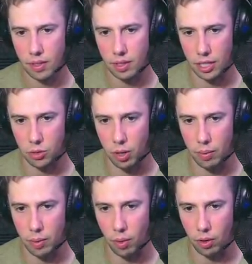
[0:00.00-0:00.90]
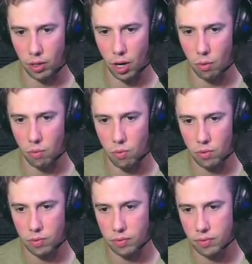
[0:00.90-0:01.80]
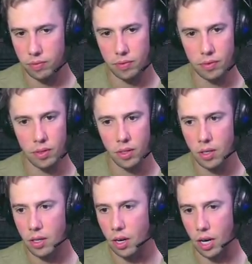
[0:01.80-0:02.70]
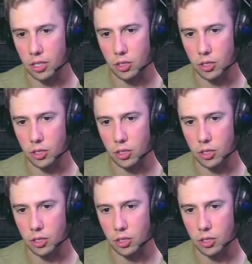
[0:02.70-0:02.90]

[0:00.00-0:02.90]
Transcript: That's where we want to go. Alright,